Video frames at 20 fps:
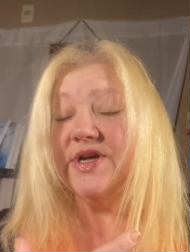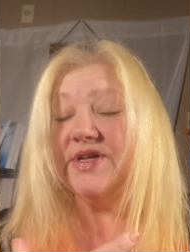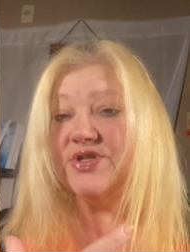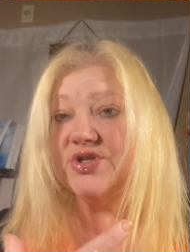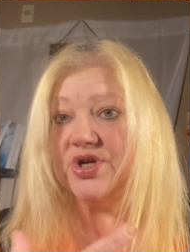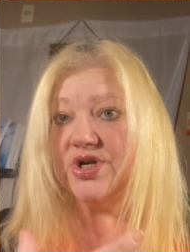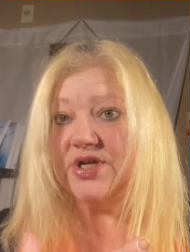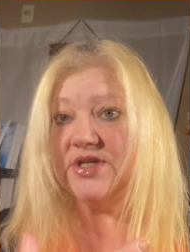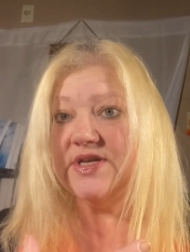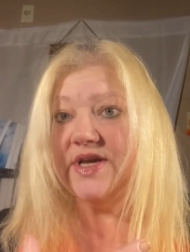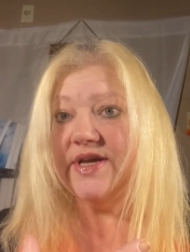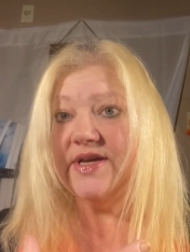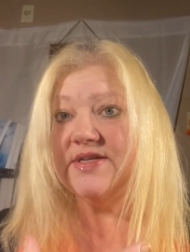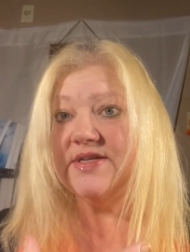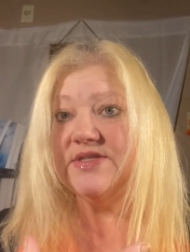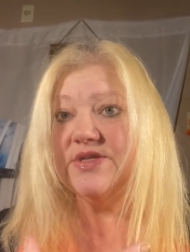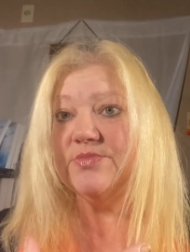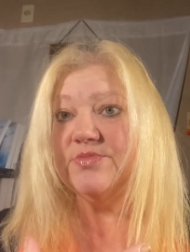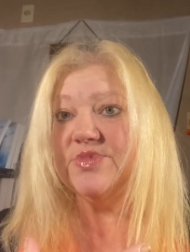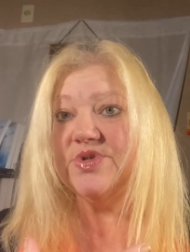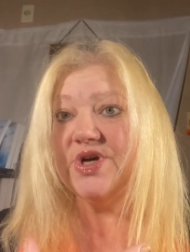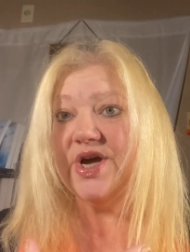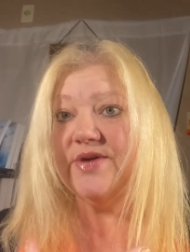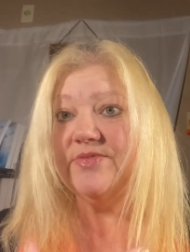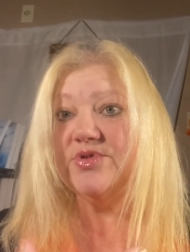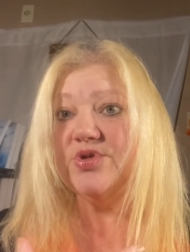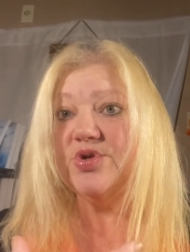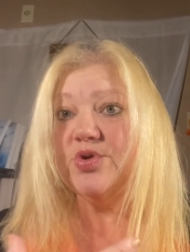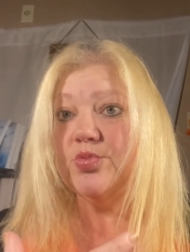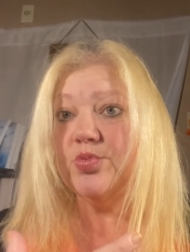It's going to take some
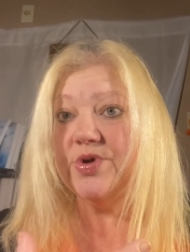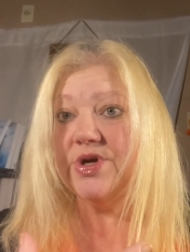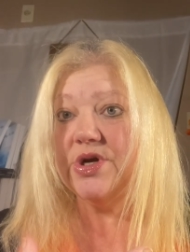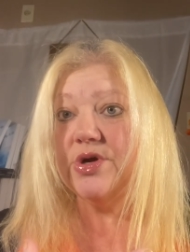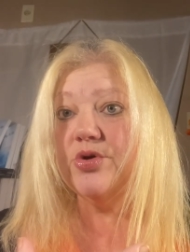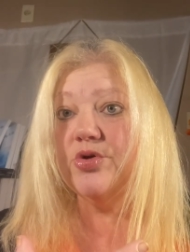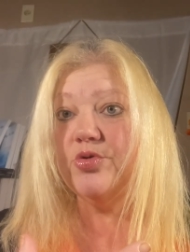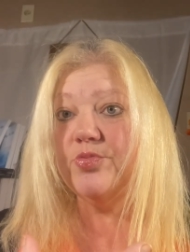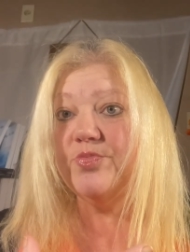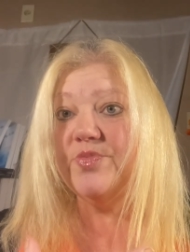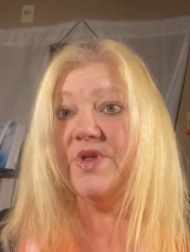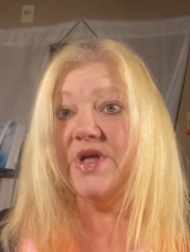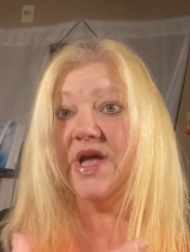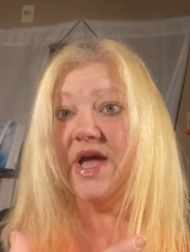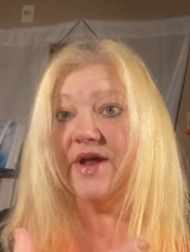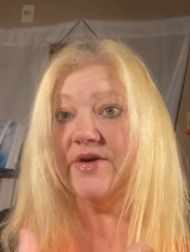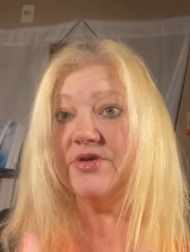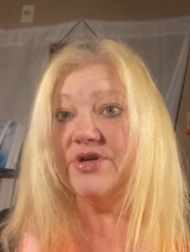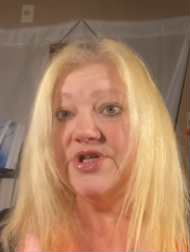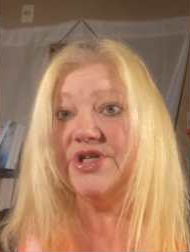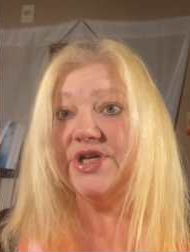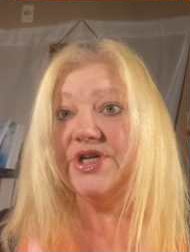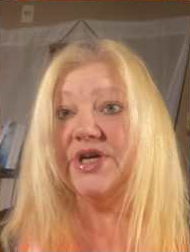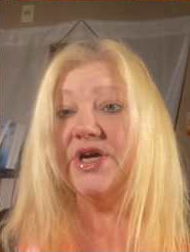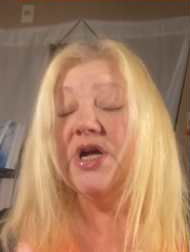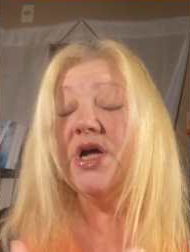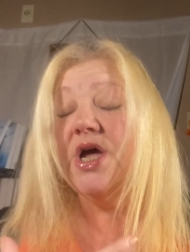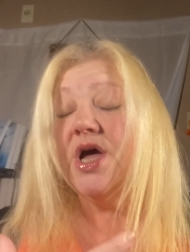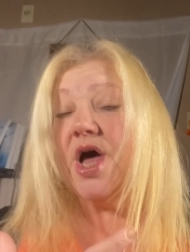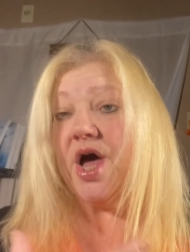time to recoup the energy
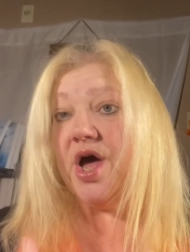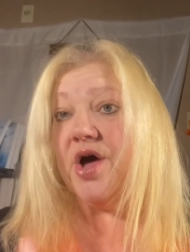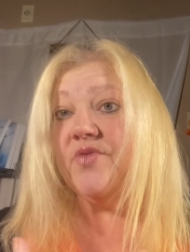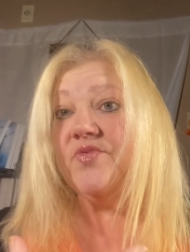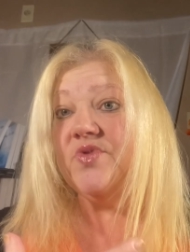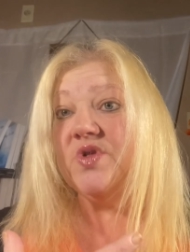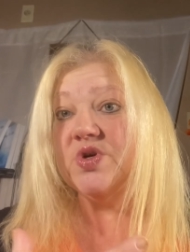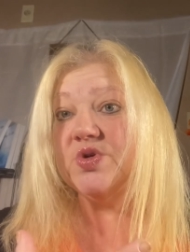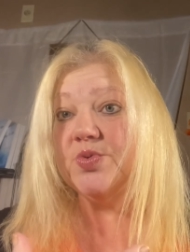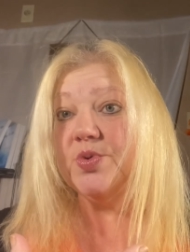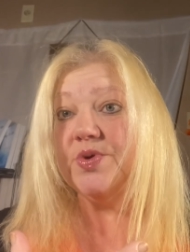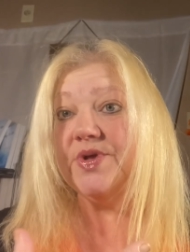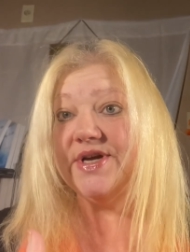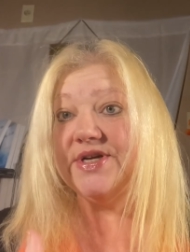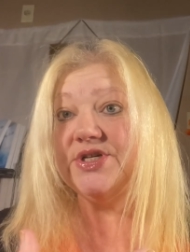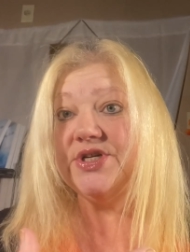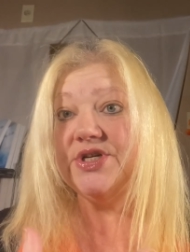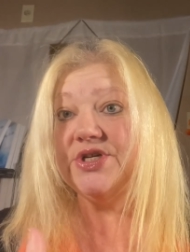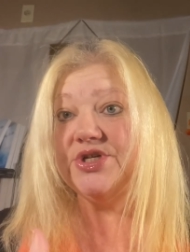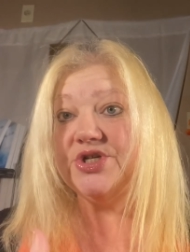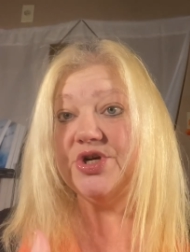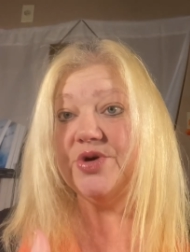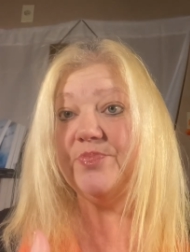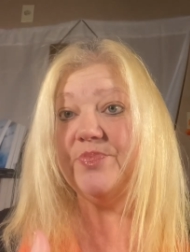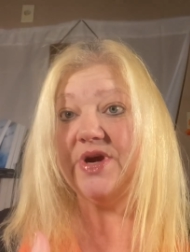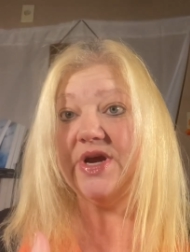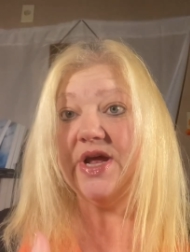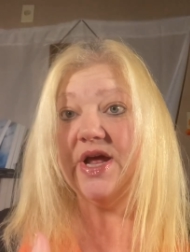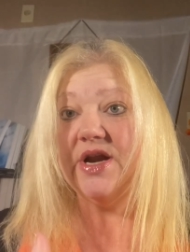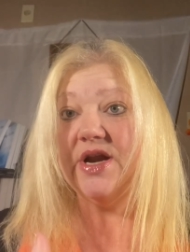of this relationship
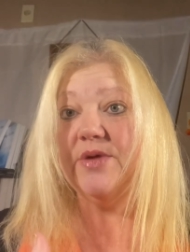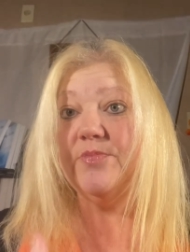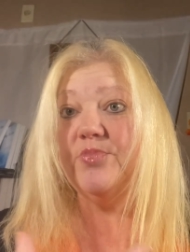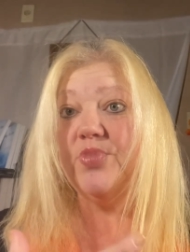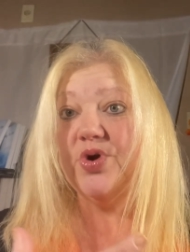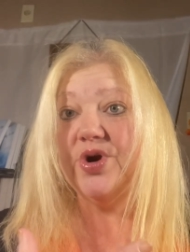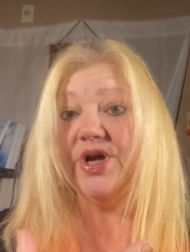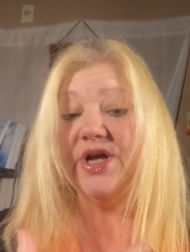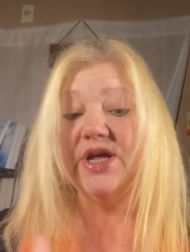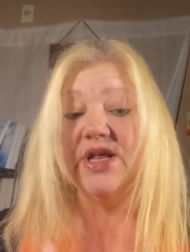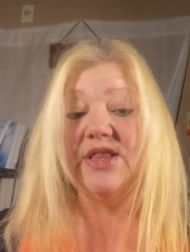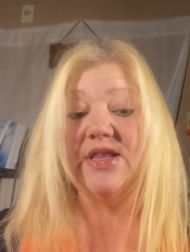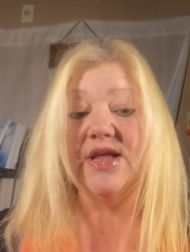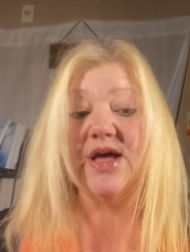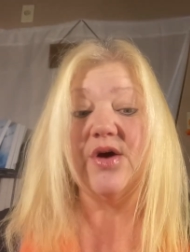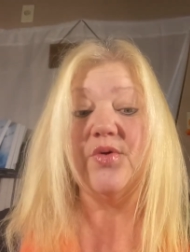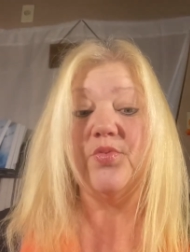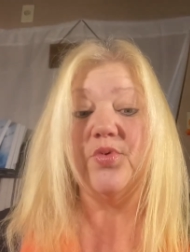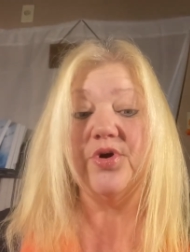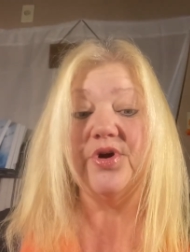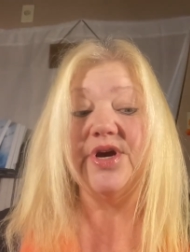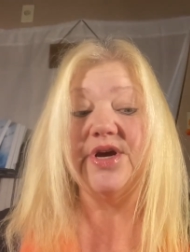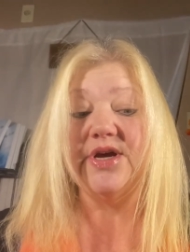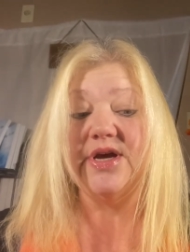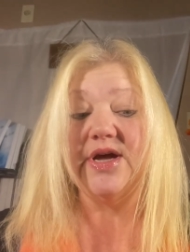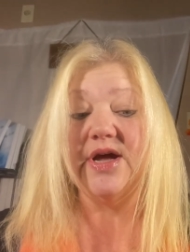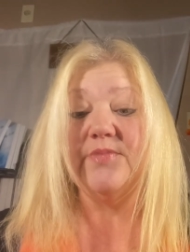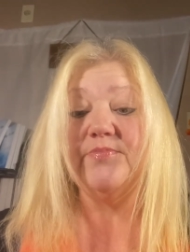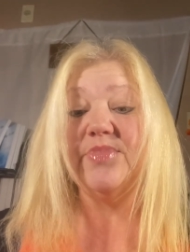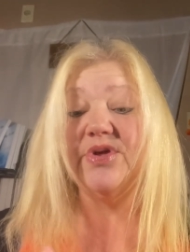again and putting in that work
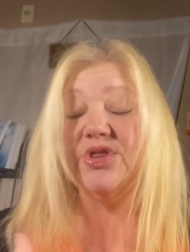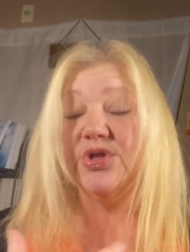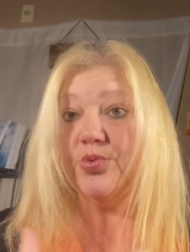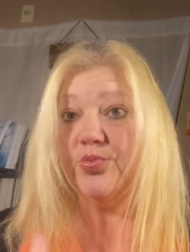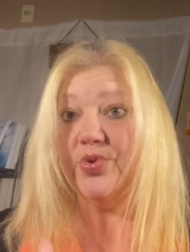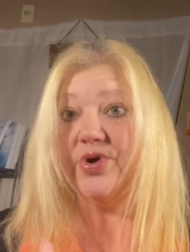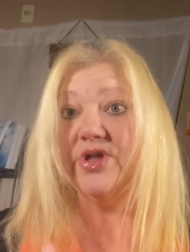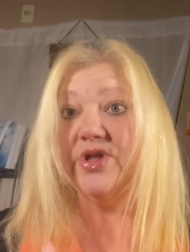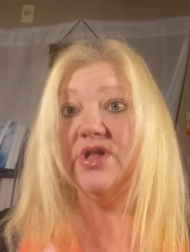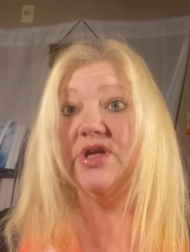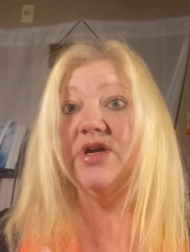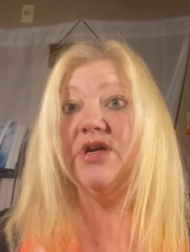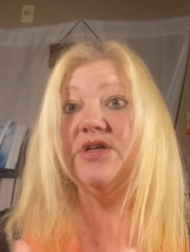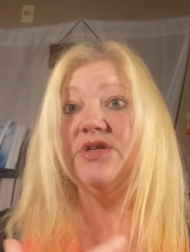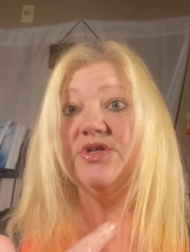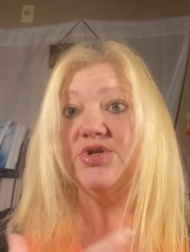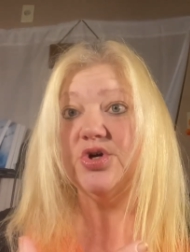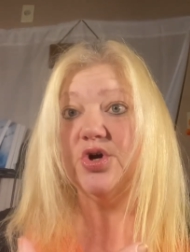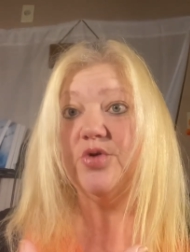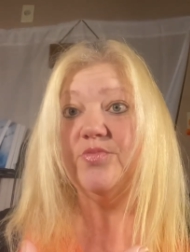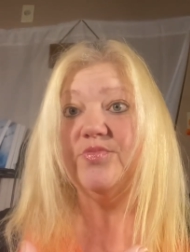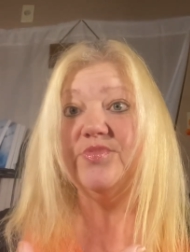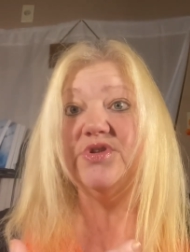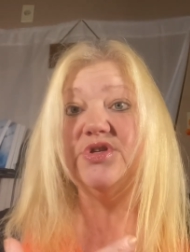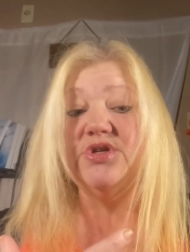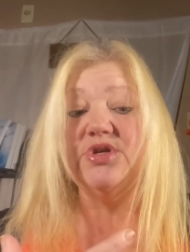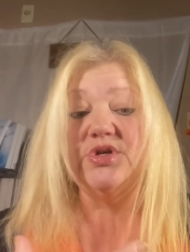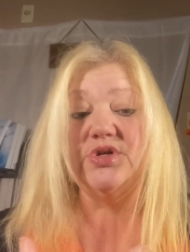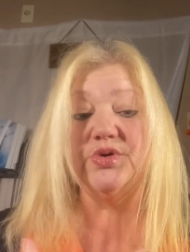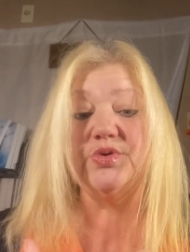again, but they're willing and
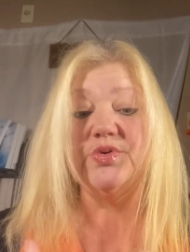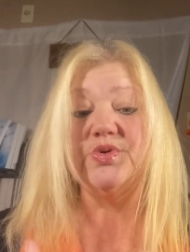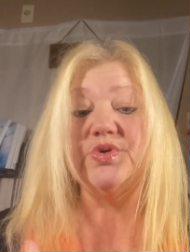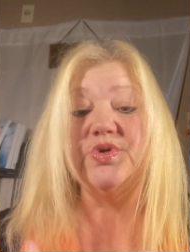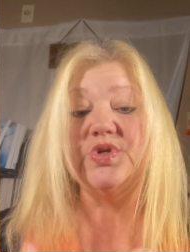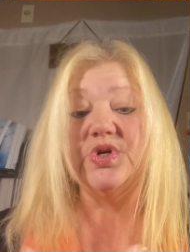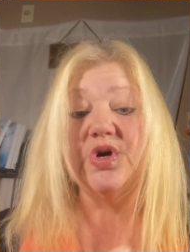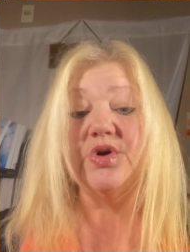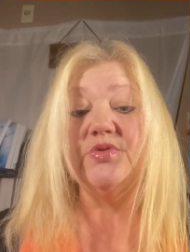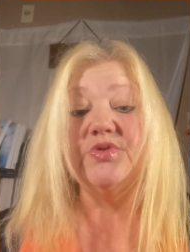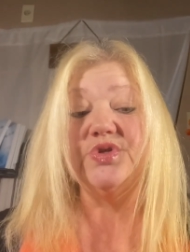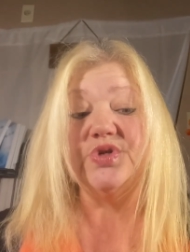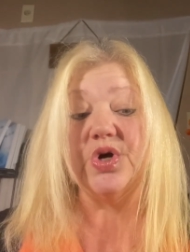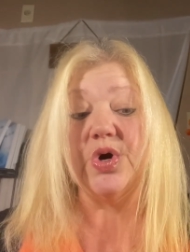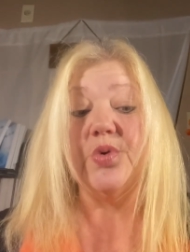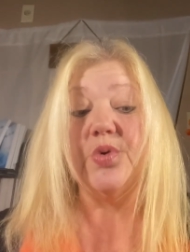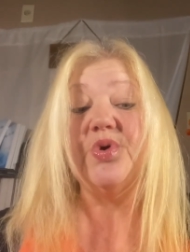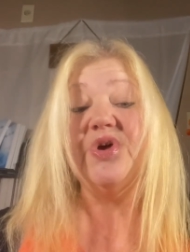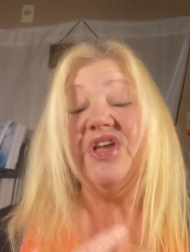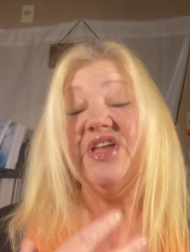determined to do so. So